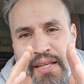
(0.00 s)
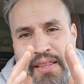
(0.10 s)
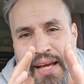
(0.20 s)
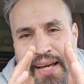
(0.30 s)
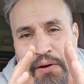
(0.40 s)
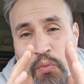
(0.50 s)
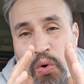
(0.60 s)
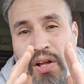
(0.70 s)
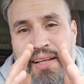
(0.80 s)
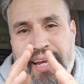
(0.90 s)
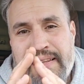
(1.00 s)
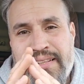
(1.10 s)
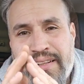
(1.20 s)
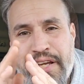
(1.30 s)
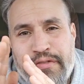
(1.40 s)
that will get it
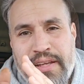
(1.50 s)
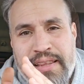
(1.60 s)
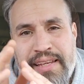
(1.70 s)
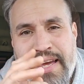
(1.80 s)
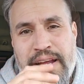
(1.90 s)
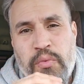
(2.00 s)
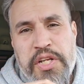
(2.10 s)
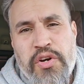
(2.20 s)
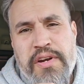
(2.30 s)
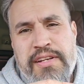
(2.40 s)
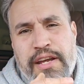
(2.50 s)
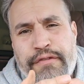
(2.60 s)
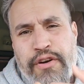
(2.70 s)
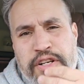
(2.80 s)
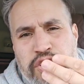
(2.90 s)
to lift at the end when you're
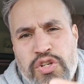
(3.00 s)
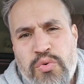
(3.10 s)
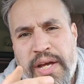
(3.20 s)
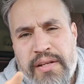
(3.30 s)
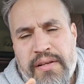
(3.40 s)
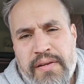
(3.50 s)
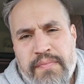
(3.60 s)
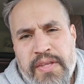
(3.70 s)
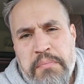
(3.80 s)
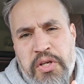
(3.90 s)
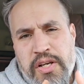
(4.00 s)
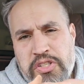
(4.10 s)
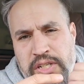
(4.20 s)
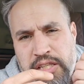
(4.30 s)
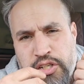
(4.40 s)
indifferent to it, because
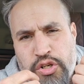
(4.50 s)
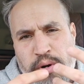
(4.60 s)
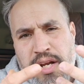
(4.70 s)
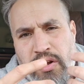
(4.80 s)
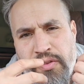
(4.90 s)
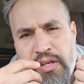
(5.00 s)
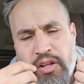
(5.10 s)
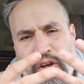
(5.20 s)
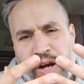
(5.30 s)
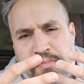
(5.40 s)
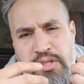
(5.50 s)
you need to train on the alarms.